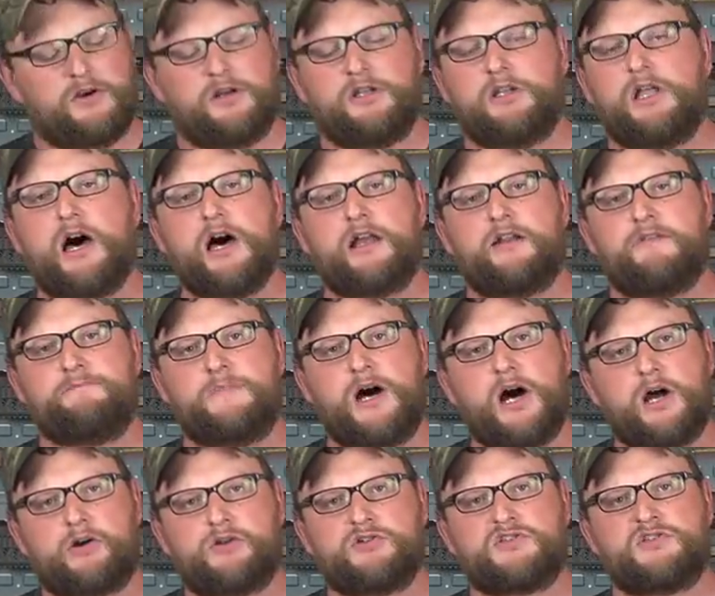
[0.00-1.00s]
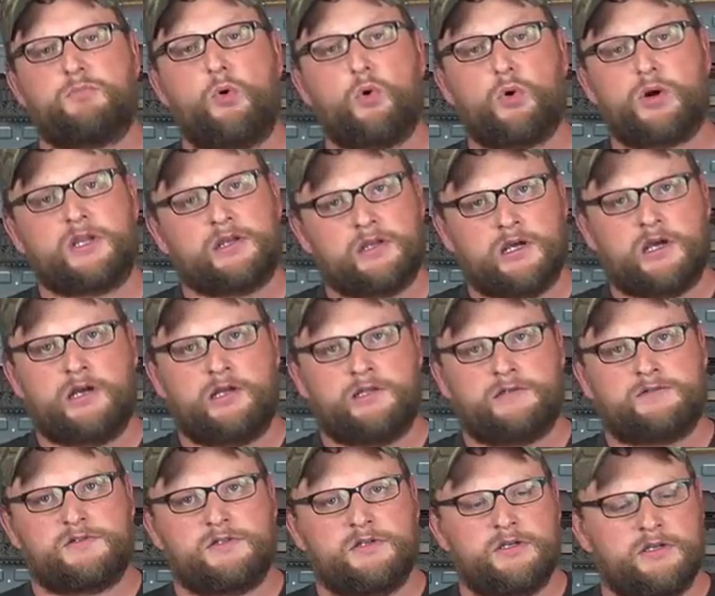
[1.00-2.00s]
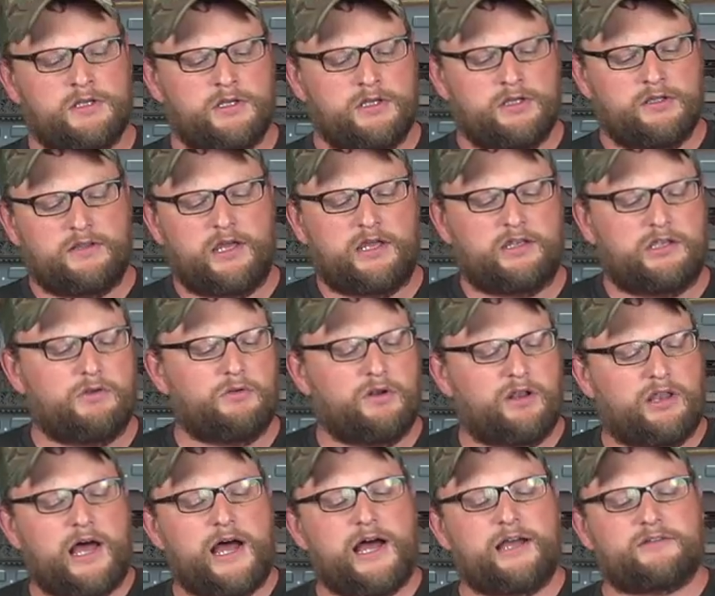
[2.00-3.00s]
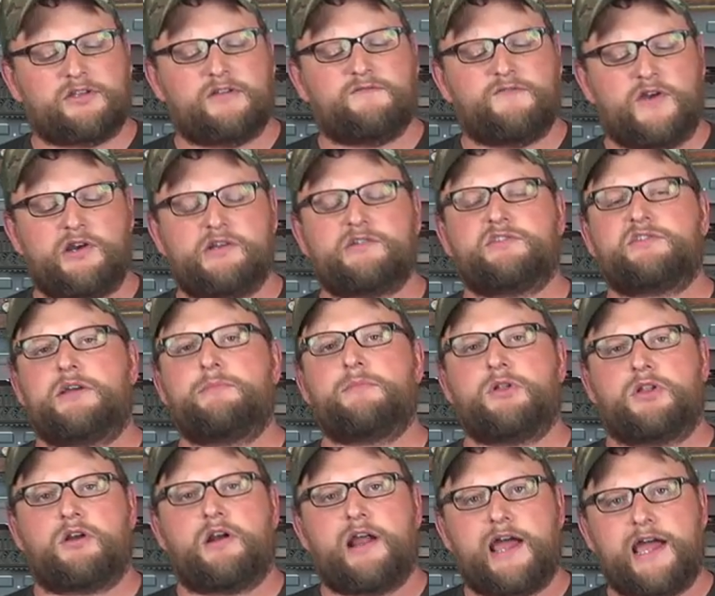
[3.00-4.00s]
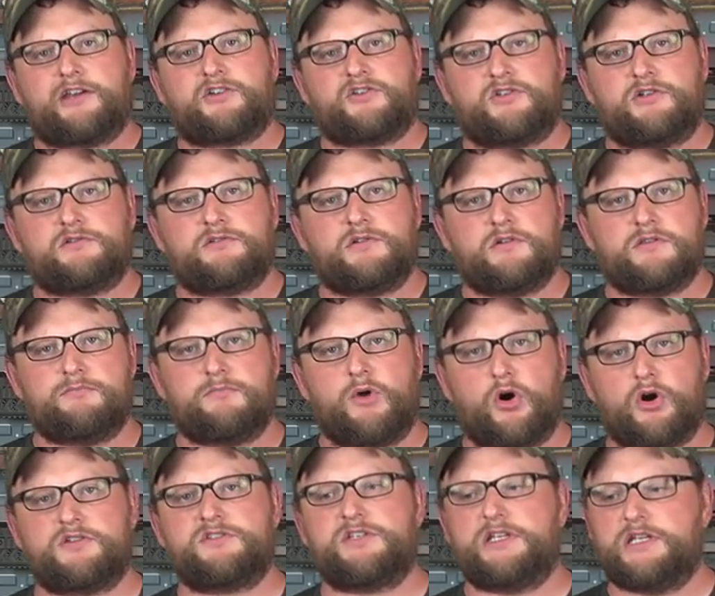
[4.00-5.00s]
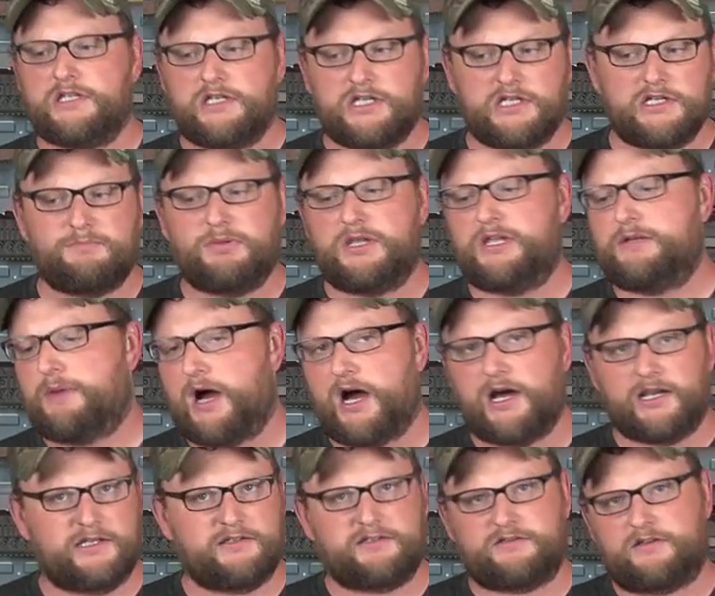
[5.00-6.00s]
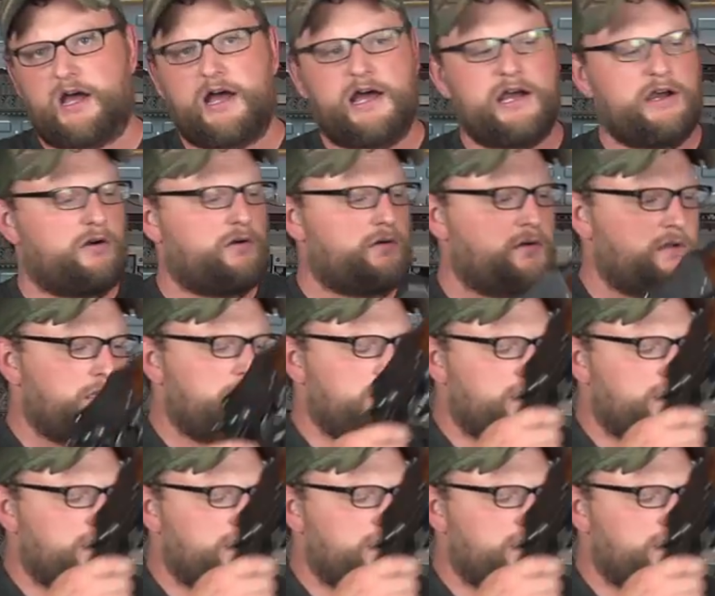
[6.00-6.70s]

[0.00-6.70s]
are a lot of modern sporting guns that utilize a very similar action to the Martini, Peabody style